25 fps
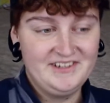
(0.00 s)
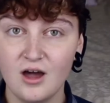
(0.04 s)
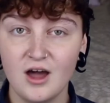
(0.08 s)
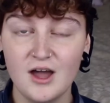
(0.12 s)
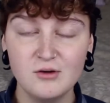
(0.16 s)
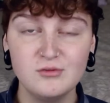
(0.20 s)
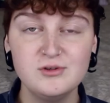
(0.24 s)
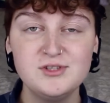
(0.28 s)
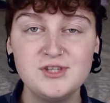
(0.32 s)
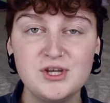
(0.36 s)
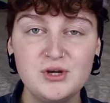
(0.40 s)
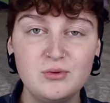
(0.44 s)

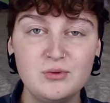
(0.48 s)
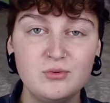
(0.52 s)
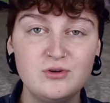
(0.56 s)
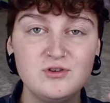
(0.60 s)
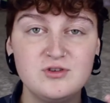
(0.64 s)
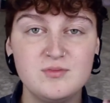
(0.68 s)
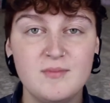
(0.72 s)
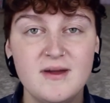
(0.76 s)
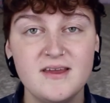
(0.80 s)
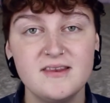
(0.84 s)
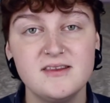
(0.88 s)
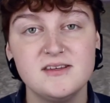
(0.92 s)
I also
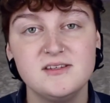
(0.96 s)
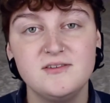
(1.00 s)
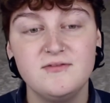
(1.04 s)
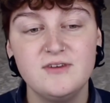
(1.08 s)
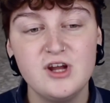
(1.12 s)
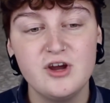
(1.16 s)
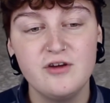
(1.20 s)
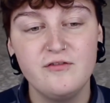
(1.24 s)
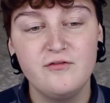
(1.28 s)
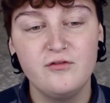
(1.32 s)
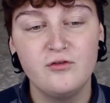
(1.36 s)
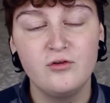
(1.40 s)
want to make this
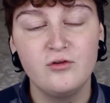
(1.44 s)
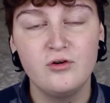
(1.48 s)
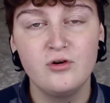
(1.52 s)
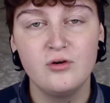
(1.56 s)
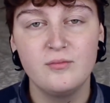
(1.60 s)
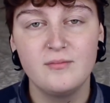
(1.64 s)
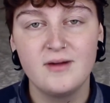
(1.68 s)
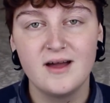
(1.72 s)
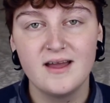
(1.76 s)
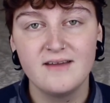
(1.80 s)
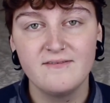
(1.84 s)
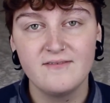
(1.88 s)
video
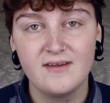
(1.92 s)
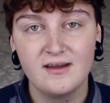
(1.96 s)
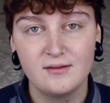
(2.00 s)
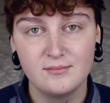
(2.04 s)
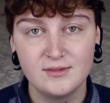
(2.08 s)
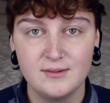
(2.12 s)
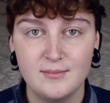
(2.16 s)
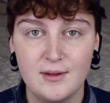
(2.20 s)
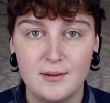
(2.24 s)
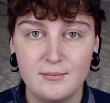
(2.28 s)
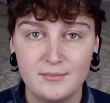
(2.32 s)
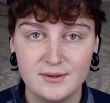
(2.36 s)
for my
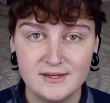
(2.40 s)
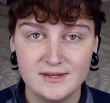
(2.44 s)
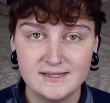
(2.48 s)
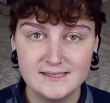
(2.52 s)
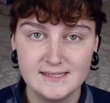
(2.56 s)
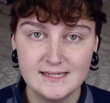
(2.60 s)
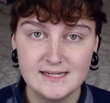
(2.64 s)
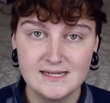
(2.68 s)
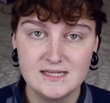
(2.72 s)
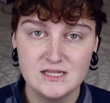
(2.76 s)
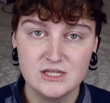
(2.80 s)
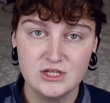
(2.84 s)
family
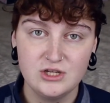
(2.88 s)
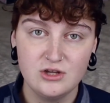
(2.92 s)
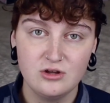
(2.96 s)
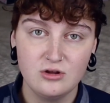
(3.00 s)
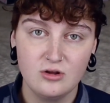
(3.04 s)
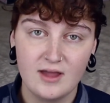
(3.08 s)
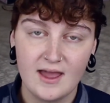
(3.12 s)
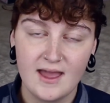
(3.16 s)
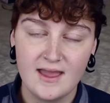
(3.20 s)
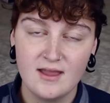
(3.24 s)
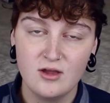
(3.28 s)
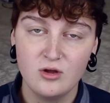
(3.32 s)
members in the
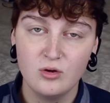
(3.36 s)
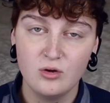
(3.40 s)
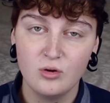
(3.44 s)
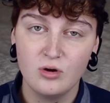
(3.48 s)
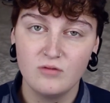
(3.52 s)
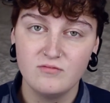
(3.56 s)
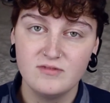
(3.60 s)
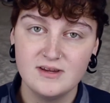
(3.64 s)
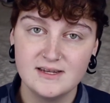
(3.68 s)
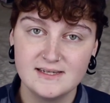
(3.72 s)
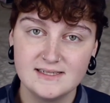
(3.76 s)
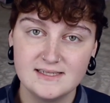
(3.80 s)
UK who
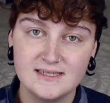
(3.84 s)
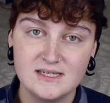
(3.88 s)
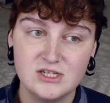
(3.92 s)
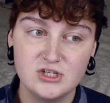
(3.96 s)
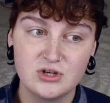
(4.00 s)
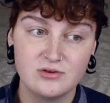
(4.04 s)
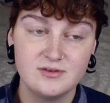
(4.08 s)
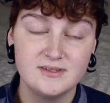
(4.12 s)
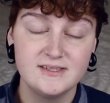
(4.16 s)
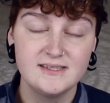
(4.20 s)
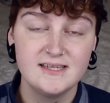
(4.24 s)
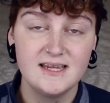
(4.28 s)
obviously
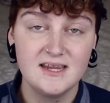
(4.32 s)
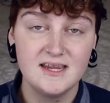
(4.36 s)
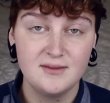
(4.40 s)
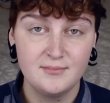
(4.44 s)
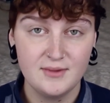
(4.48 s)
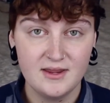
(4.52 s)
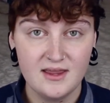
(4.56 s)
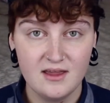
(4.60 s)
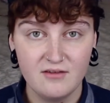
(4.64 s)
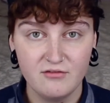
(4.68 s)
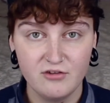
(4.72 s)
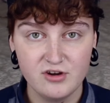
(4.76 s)
don't see
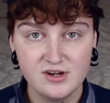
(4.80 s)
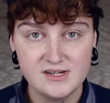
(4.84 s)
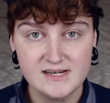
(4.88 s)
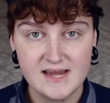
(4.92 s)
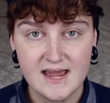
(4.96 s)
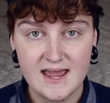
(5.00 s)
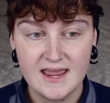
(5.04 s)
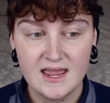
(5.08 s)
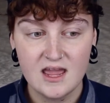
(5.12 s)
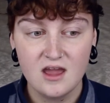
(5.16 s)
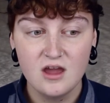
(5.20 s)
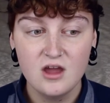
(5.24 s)
me every
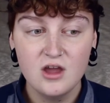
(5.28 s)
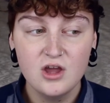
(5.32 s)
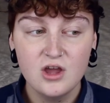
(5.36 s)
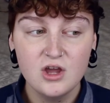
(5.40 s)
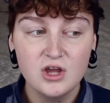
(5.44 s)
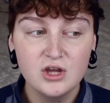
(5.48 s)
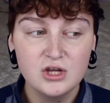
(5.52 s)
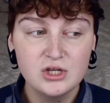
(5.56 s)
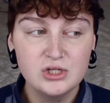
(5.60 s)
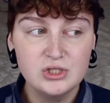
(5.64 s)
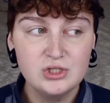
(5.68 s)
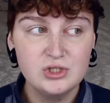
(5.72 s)
day.
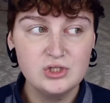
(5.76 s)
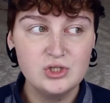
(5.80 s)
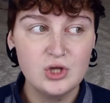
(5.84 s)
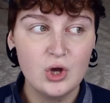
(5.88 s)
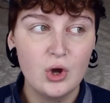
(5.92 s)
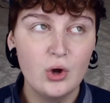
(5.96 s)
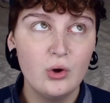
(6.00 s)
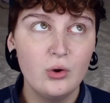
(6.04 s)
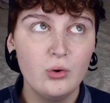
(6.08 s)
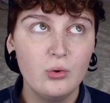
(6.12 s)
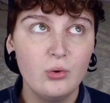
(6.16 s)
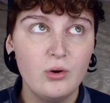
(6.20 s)

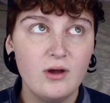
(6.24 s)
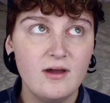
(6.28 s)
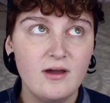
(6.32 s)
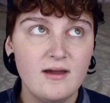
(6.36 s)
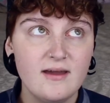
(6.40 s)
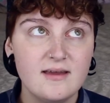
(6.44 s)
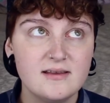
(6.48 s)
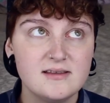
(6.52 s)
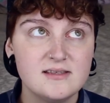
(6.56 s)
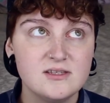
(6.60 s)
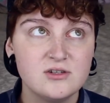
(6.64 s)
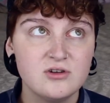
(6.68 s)
So
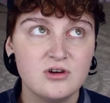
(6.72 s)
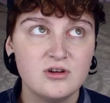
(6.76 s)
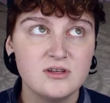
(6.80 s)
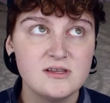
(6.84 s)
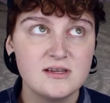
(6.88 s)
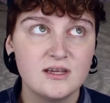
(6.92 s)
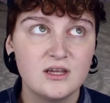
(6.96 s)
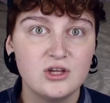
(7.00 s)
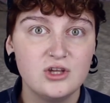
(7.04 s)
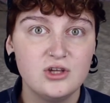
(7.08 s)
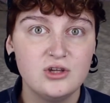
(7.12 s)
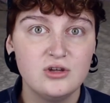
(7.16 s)
it's not
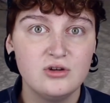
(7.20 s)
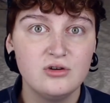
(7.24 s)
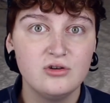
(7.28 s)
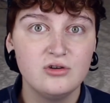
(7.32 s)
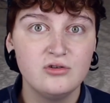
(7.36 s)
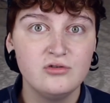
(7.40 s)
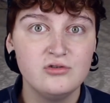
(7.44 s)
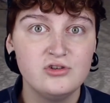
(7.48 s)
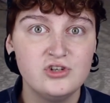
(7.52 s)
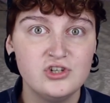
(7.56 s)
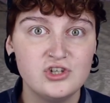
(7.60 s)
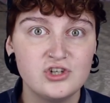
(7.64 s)
like a
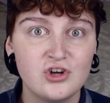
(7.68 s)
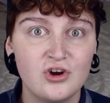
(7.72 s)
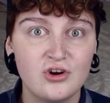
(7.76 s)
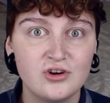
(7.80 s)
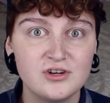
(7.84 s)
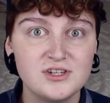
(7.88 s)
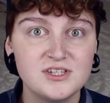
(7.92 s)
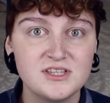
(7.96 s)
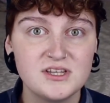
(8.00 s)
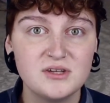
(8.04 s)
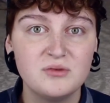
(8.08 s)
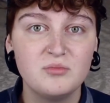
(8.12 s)
huge
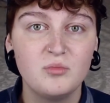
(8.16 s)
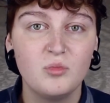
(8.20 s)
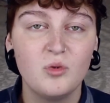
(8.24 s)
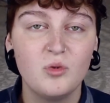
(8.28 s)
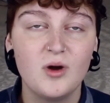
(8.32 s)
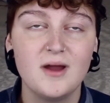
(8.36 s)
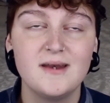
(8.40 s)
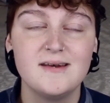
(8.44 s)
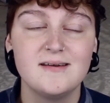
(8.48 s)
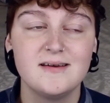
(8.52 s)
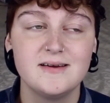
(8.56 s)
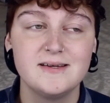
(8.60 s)
shock to them
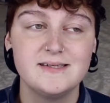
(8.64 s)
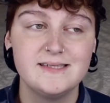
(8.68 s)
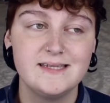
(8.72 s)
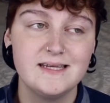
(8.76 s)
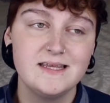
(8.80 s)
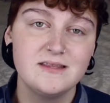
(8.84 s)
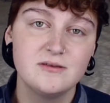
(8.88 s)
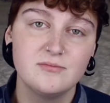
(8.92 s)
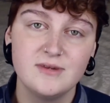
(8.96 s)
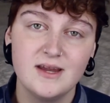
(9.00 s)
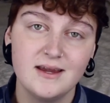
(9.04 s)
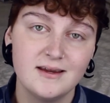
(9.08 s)
when I
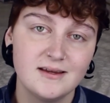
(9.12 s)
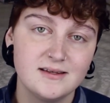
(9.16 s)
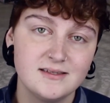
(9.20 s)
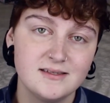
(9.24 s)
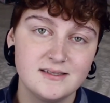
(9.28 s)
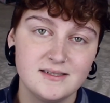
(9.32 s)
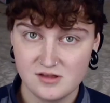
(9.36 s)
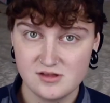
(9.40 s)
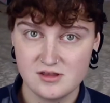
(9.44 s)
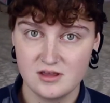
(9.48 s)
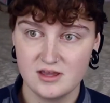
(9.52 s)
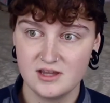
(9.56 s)
see them
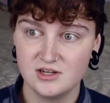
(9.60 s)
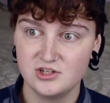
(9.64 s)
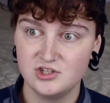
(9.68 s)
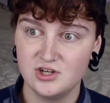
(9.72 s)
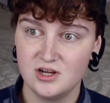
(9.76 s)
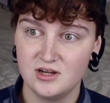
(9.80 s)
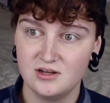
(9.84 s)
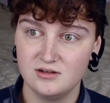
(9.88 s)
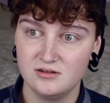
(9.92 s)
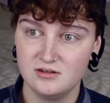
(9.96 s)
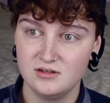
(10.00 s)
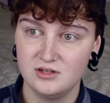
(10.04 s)
next. And like,
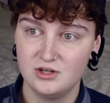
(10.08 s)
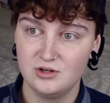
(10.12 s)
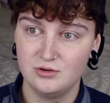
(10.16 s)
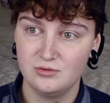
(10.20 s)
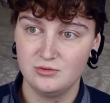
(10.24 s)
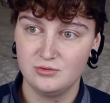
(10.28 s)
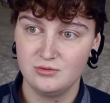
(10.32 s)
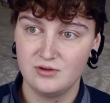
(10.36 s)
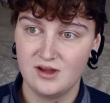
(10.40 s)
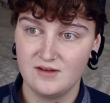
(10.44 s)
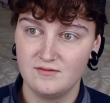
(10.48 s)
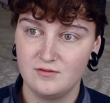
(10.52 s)
shit,
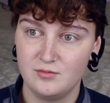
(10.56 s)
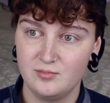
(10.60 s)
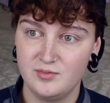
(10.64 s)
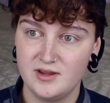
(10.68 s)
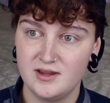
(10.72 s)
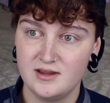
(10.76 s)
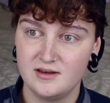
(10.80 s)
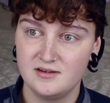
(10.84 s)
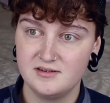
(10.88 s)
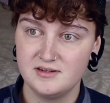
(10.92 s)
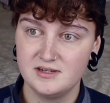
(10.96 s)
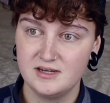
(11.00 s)
you have a
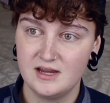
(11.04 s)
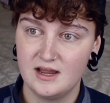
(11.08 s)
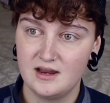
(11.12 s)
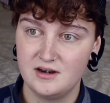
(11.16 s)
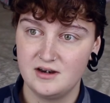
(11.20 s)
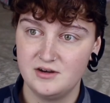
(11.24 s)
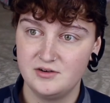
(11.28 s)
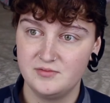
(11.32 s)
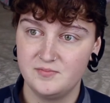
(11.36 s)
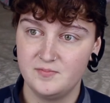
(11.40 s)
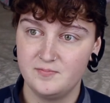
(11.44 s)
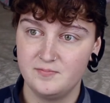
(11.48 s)
beard
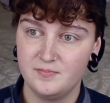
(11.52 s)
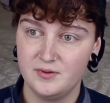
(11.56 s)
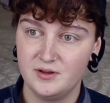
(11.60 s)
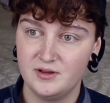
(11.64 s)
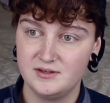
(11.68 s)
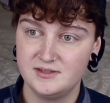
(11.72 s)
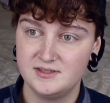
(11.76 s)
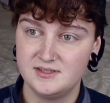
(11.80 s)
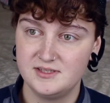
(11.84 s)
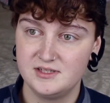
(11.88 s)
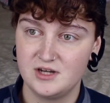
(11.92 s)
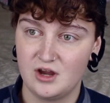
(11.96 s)
and
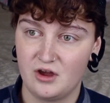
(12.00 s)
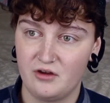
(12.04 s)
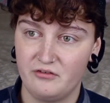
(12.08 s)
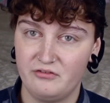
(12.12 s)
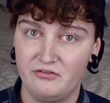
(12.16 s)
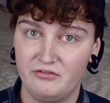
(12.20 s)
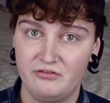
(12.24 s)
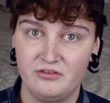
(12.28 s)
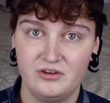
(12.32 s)
stuff.